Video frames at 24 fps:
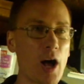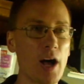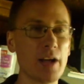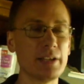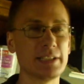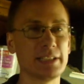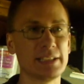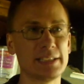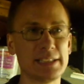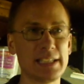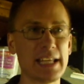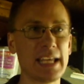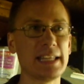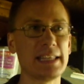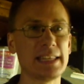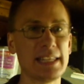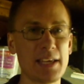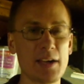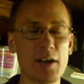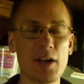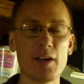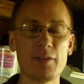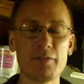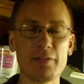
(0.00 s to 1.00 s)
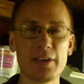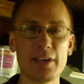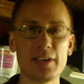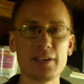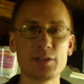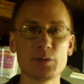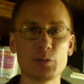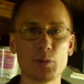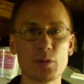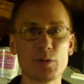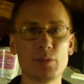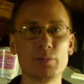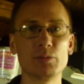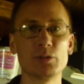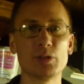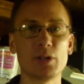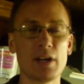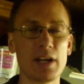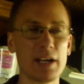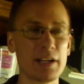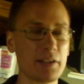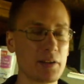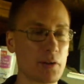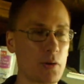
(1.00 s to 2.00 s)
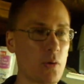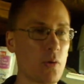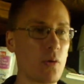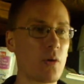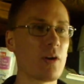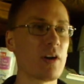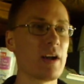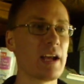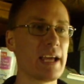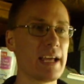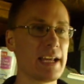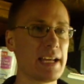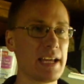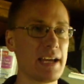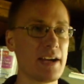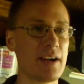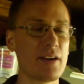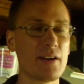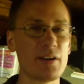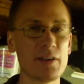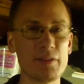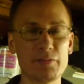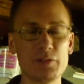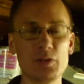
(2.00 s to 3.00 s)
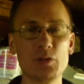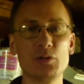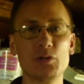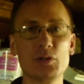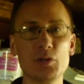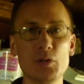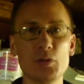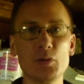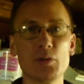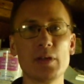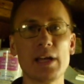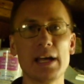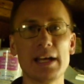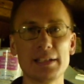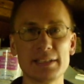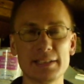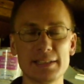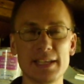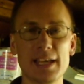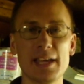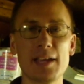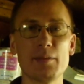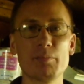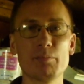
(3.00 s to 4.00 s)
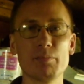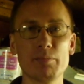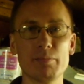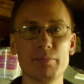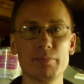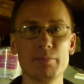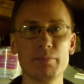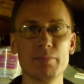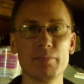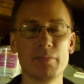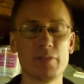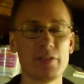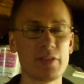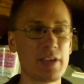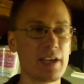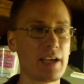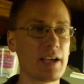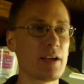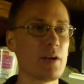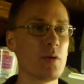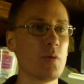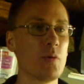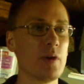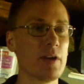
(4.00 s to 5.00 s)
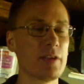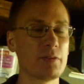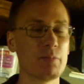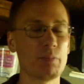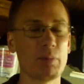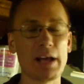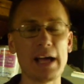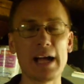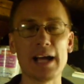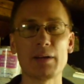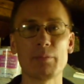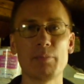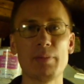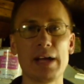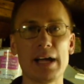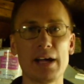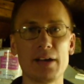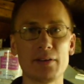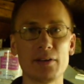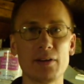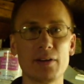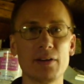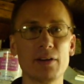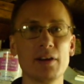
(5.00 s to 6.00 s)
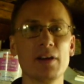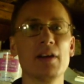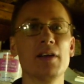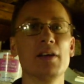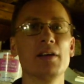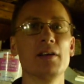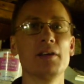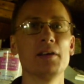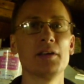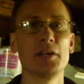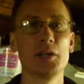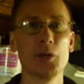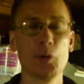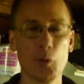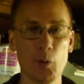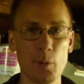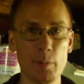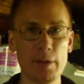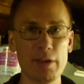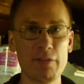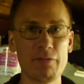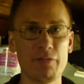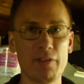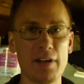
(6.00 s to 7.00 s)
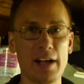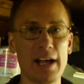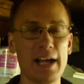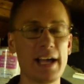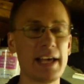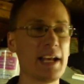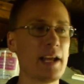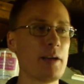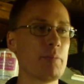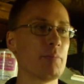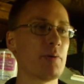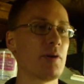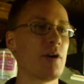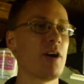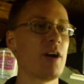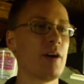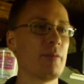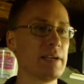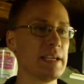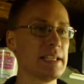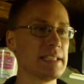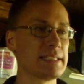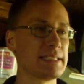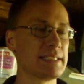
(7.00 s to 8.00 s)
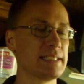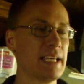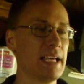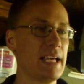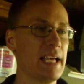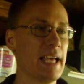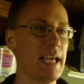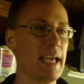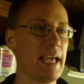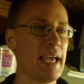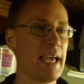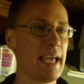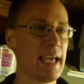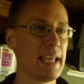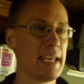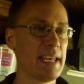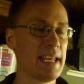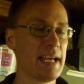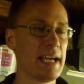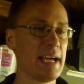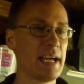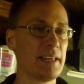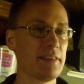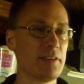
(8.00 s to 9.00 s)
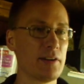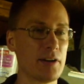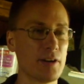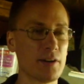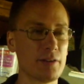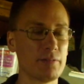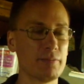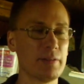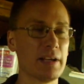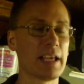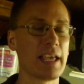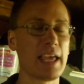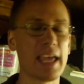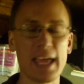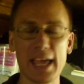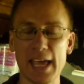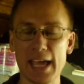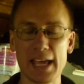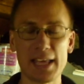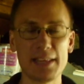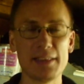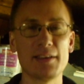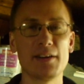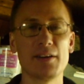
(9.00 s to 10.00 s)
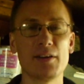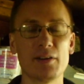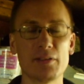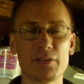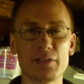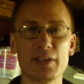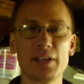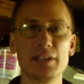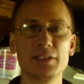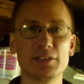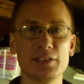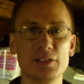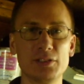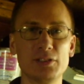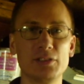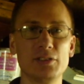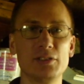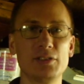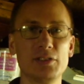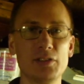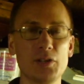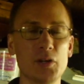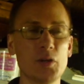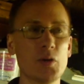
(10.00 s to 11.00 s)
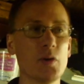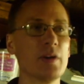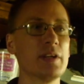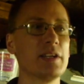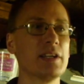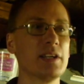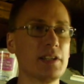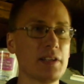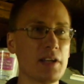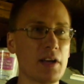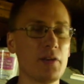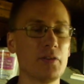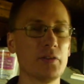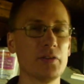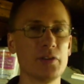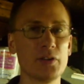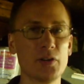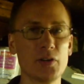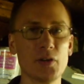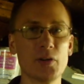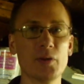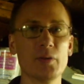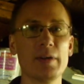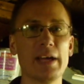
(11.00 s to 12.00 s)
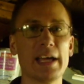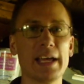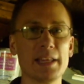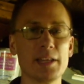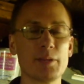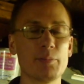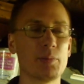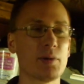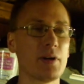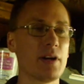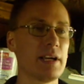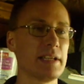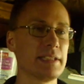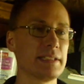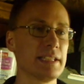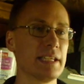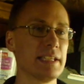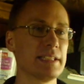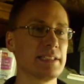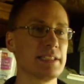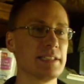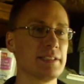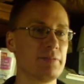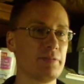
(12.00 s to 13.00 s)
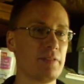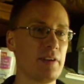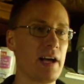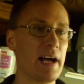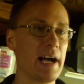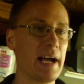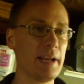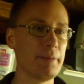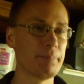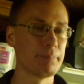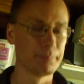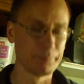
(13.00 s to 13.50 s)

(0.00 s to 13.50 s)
To state the obvious, what I'm trying to correlate here, if you do that same thing with black powder, you will be fine, I promise. And there are things that you do and you don't do, and the process is fine.